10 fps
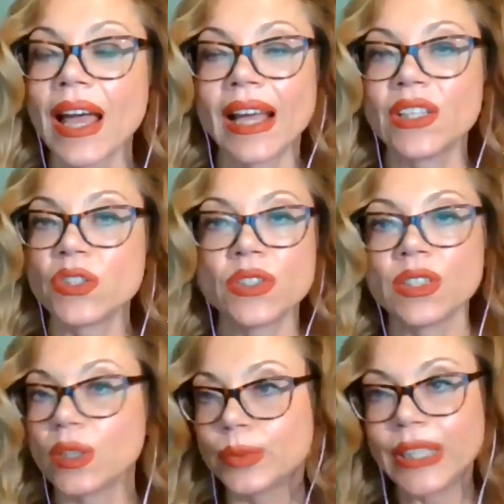and
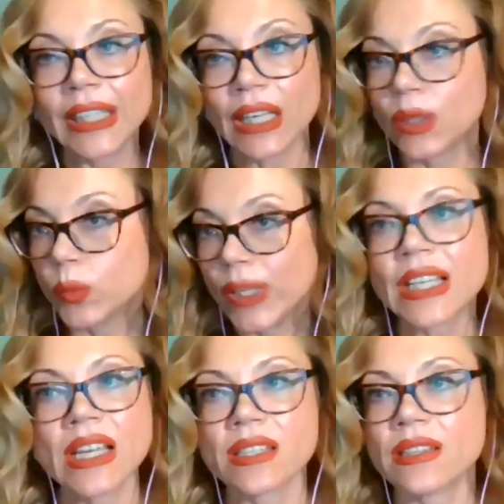we can
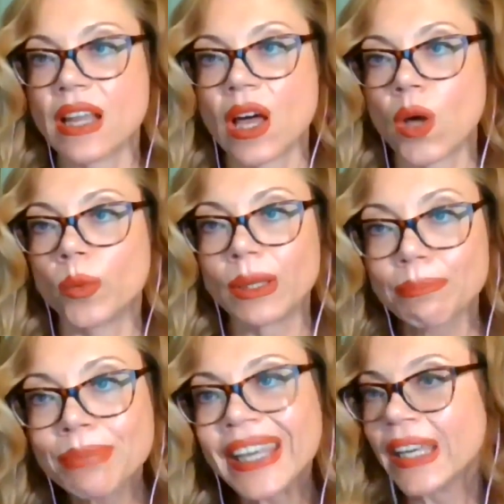witness now
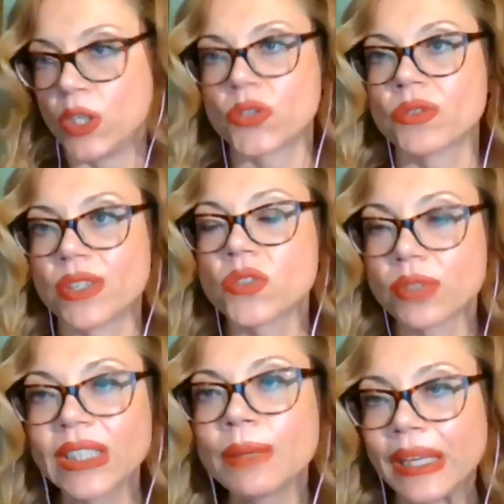big interest,
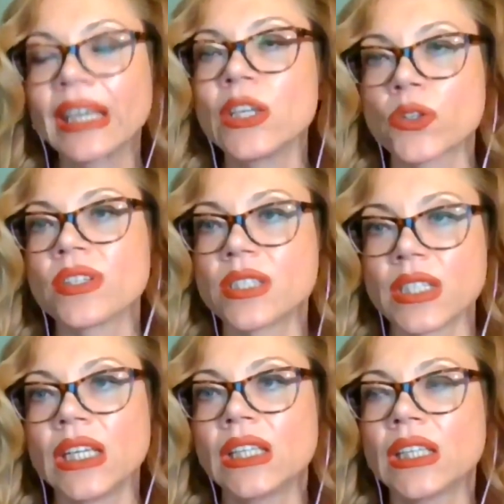really big interest
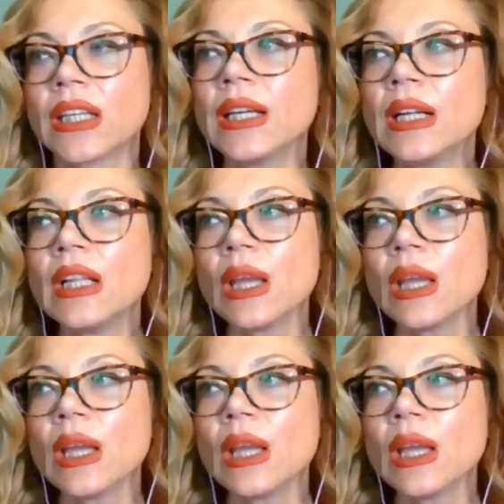in